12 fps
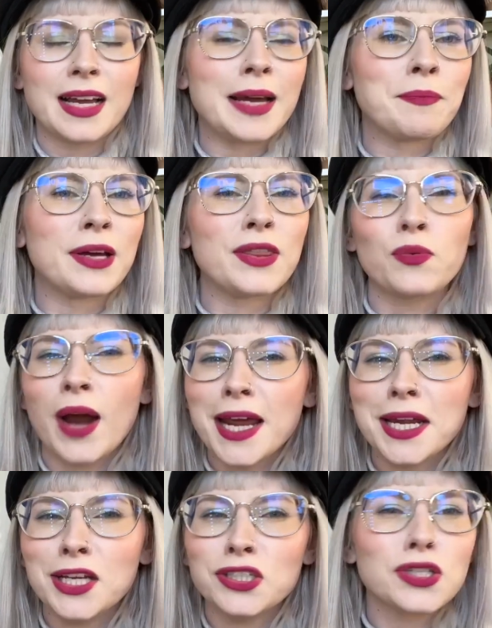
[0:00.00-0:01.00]
But the
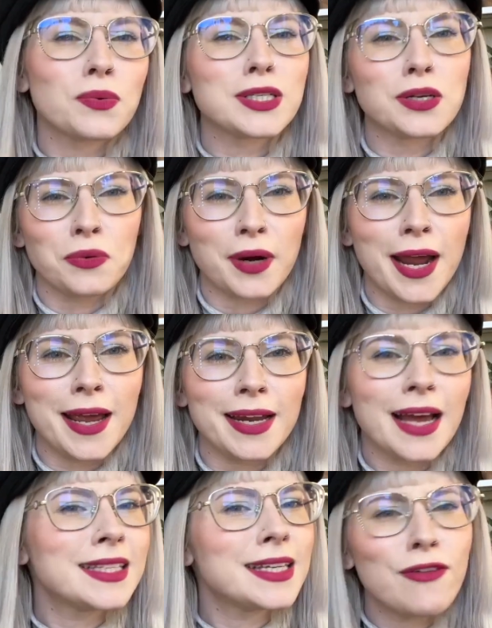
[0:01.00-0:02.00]
writing just wasn't great.
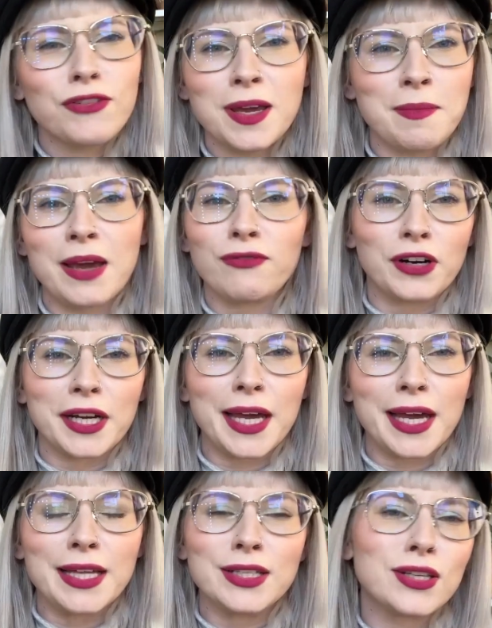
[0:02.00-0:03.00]
It's definitely made for
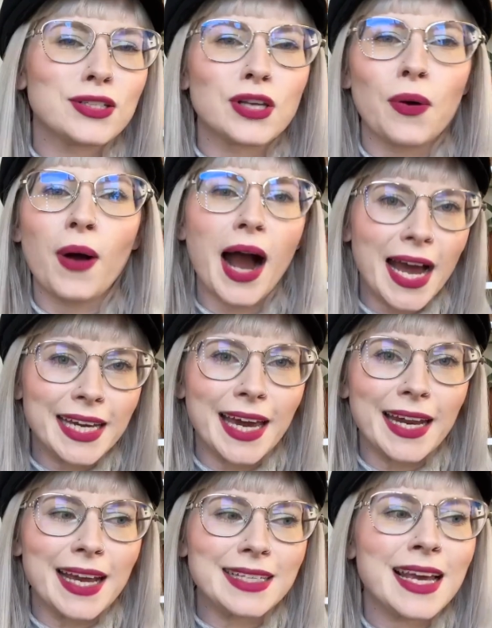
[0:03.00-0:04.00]
kids, so I get
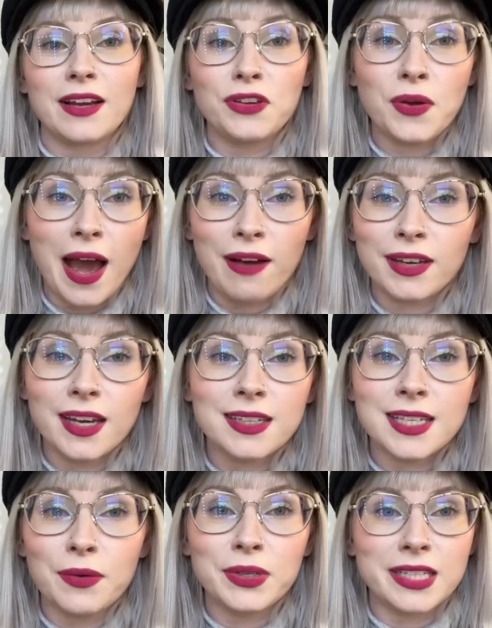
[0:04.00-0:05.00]
it. If you have kids,
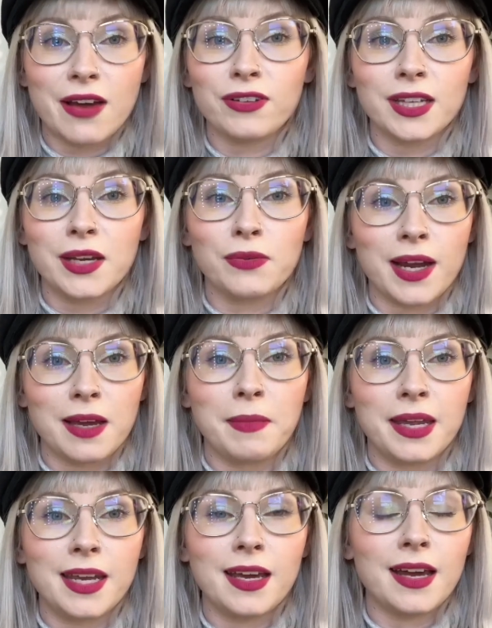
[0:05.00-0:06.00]
I would definitely
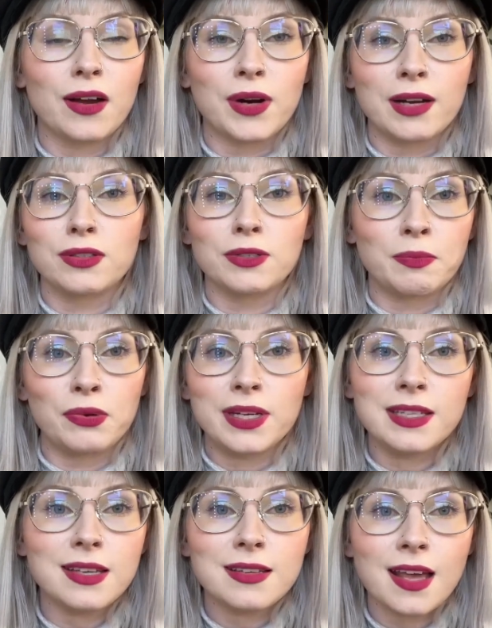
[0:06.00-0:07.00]
recommend it around spooky
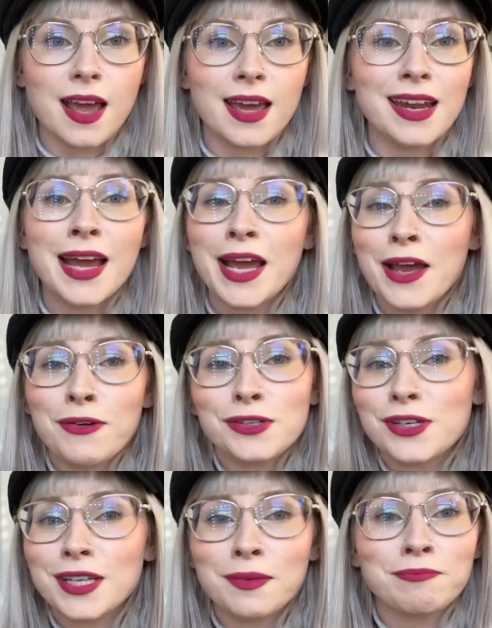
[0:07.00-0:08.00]
season. It was
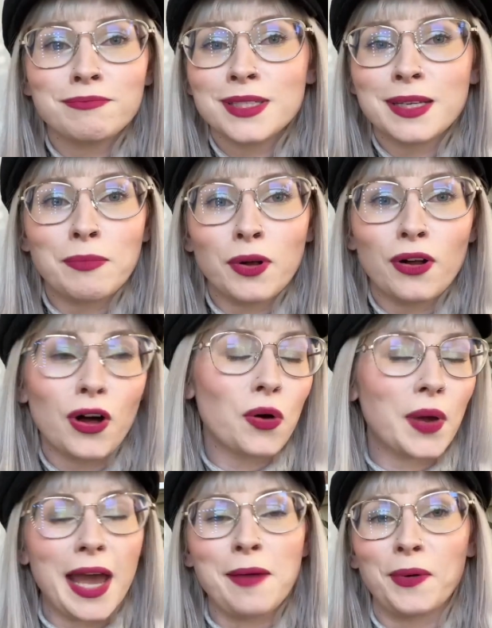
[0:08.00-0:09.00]
just a simple,
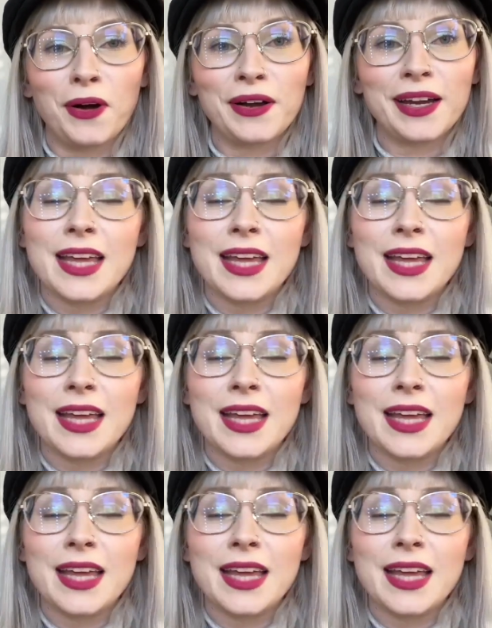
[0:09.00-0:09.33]
okay book.